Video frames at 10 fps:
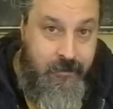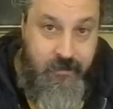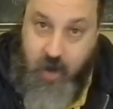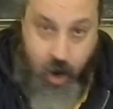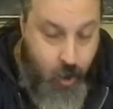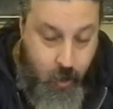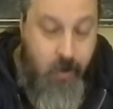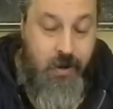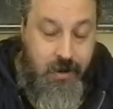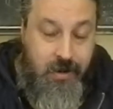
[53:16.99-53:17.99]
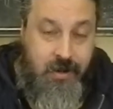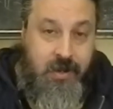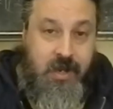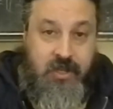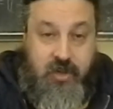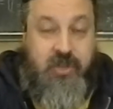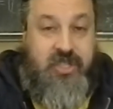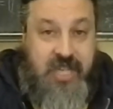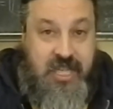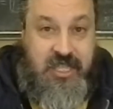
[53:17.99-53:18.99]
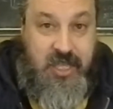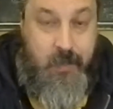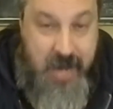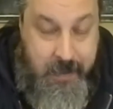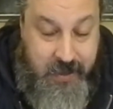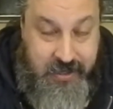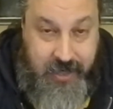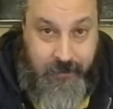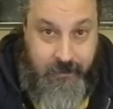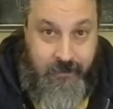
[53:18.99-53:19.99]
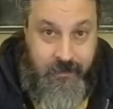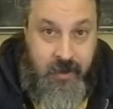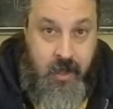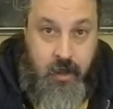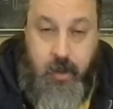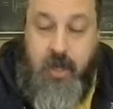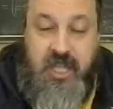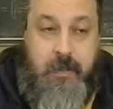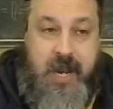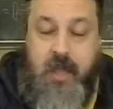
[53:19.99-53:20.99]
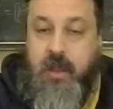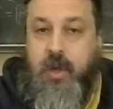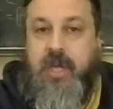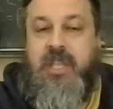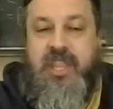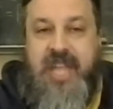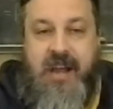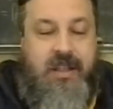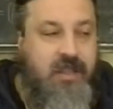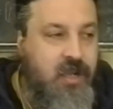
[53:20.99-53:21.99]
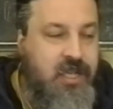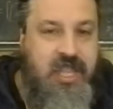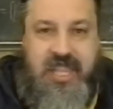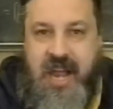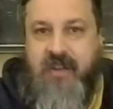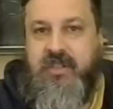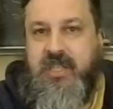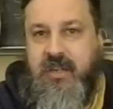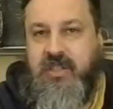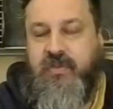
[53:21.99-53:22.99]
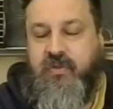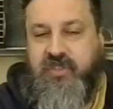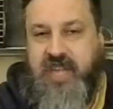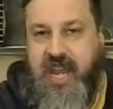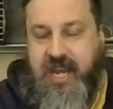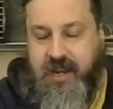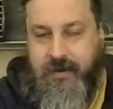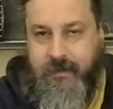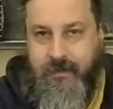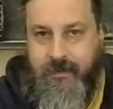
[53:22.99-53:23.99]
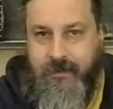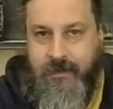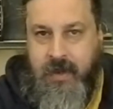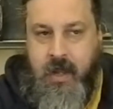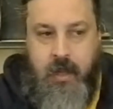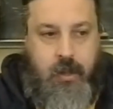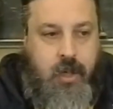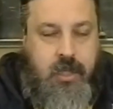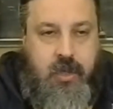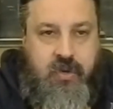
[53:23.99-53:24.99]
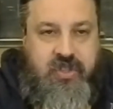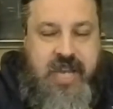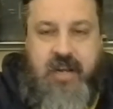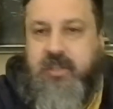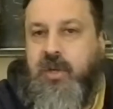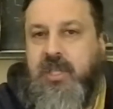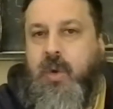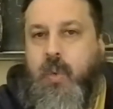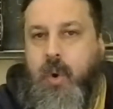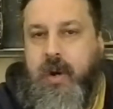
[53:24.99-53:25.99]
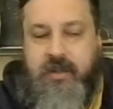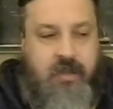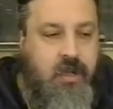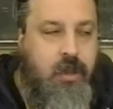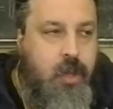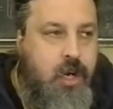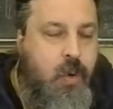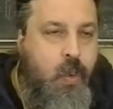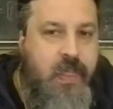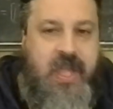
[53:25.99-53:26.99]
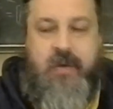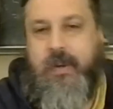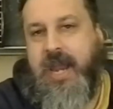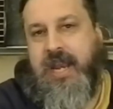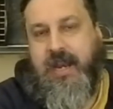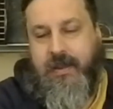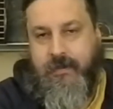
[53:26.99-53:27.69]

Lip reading: No. Do you see this in the papacy? Look at the 1,000 years of crusade. Look at the Crusaders. Look at the warriors. Look at what they created.